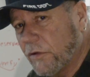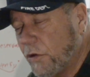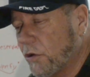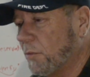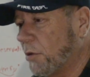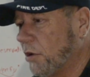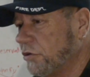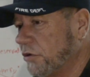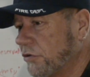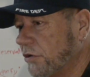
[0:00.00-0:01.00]
that you can
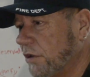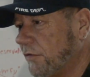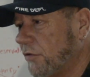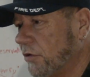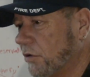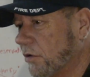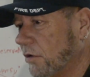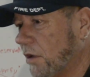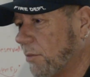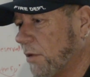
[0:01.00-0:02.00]
purchase if you're
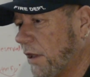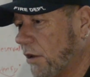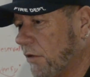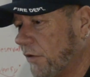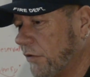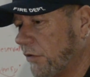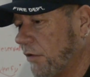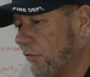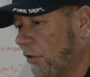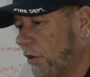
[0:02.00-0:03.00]
planning on
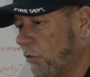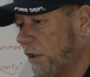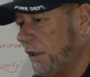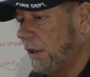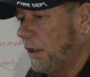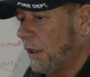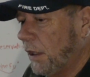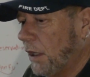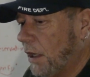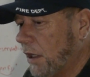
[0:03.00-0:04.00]
visiting frequently,
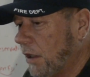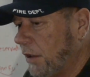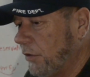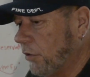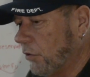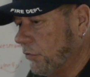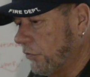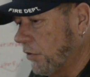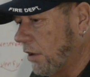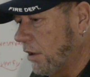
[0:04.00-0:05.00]
and
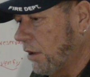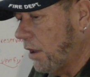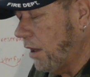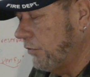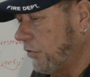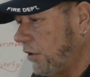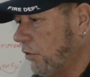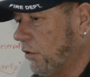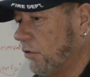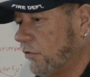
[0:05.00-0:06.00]
those I've seen
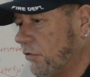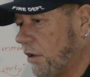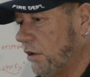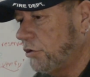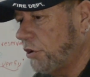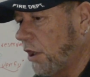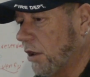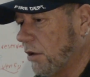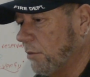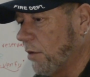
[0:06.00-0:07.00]
those
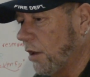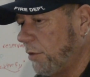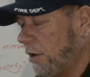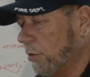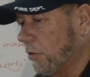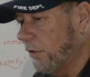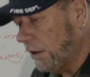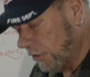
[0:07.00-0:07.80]
shared by people. They